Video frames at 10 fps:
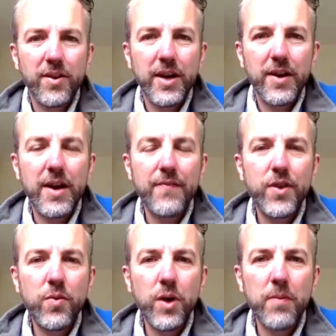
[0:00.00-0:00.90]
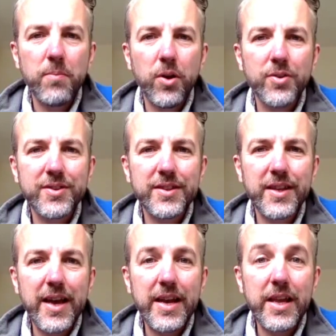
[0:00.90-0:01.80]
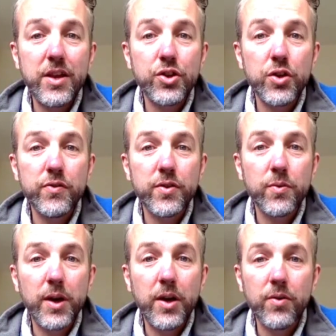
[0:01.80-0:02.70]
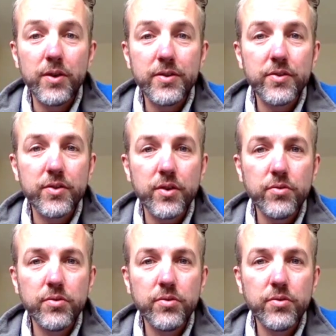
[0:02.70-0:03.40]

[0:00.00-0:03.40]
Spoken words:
Have you lost any due to illness at all?